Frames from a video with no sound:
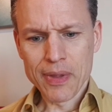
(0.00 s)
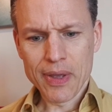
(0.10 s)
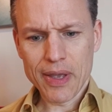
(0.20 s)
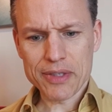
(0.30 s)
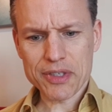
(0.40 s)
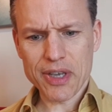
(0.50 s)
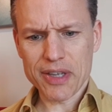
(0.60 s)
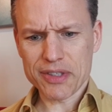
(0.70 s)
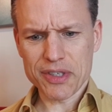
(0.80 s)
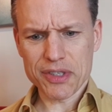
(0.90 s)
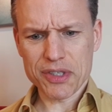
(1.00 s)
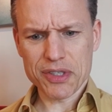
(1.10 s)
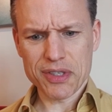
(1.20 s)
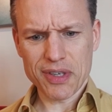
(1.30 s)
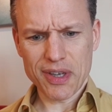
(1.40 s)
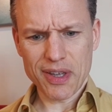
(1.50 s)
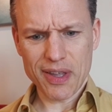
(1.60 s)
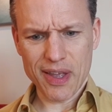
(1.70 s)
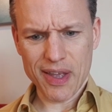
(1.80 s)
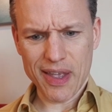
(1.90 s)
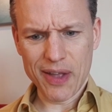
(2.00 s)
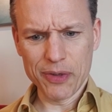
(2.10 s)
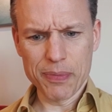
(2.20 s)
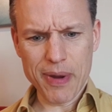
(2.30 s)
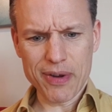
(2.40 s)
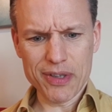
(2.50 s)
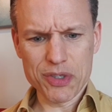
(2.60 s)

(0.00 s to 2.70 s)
It's got just uh, elderberry,